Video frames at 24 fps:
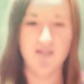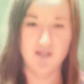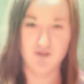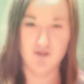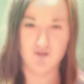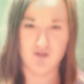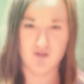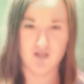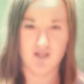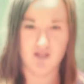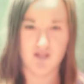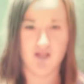
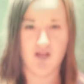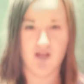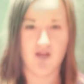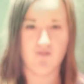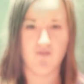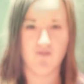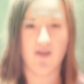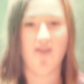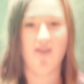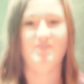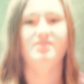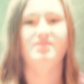internet of
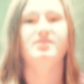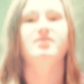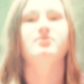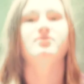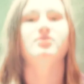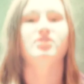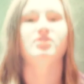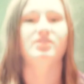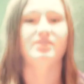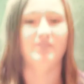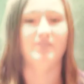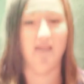
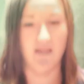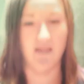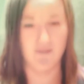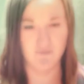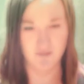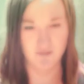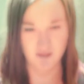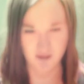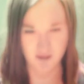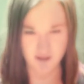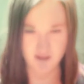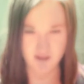@70isLive,
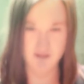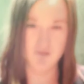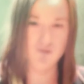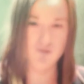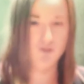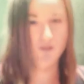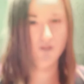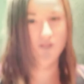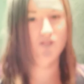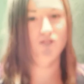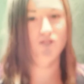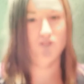
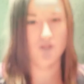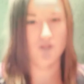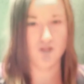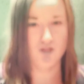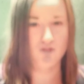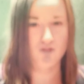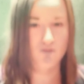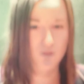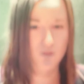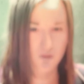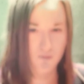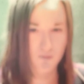continuing to
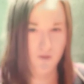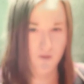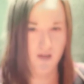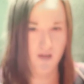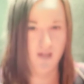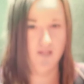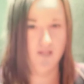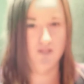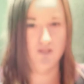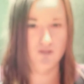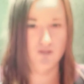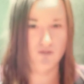YouTube
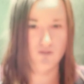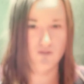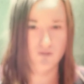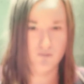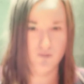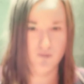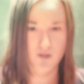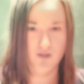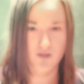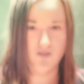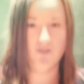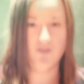as
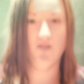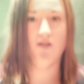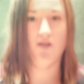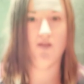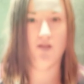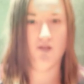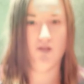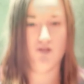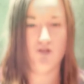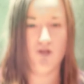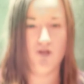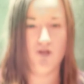Google+.
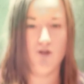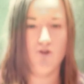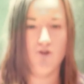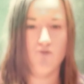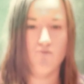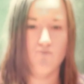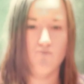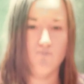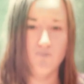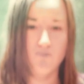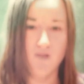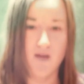So,
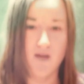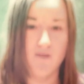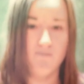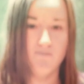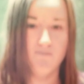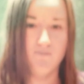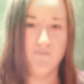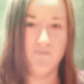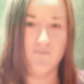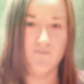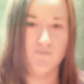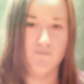yeah.
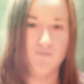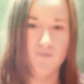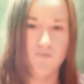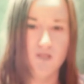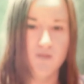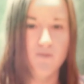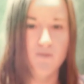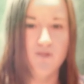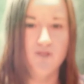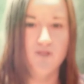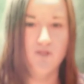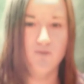Give
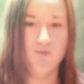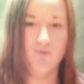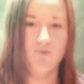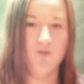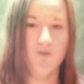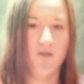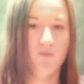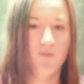me a subscribe